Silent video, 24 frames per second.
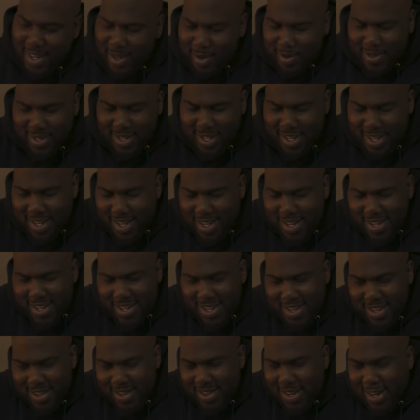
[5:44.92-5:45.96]
It was good.
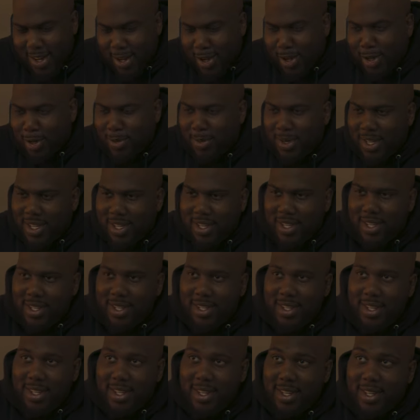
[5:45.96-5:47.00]
No long, but
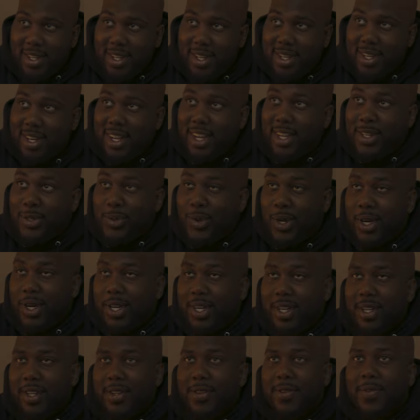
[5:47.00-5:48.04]
good day's
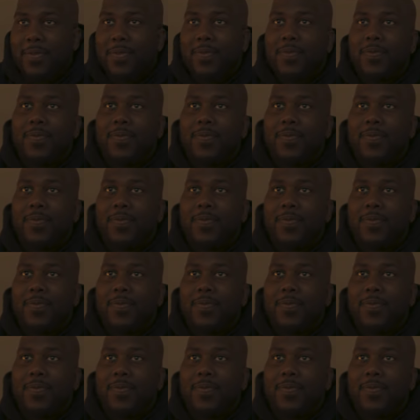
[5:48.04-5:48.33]
work. Uh,